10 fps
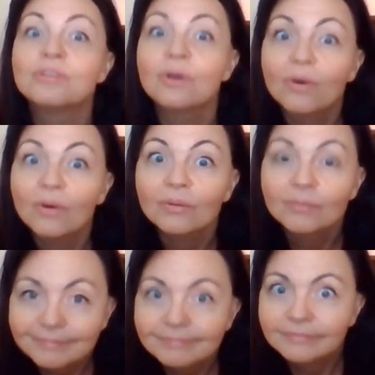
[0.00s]

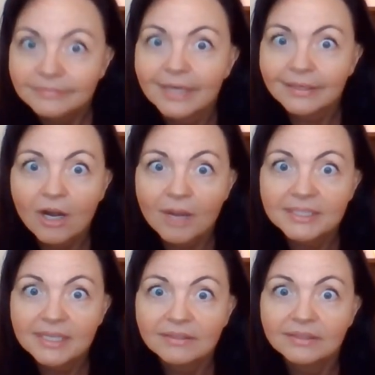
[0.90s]
So kind of calm
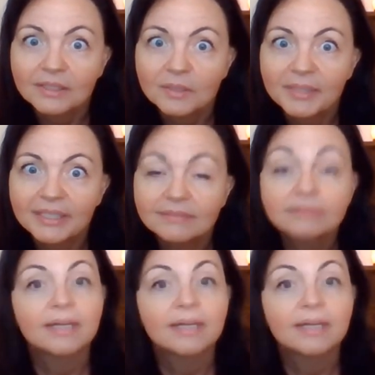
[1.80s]
it down a little bit.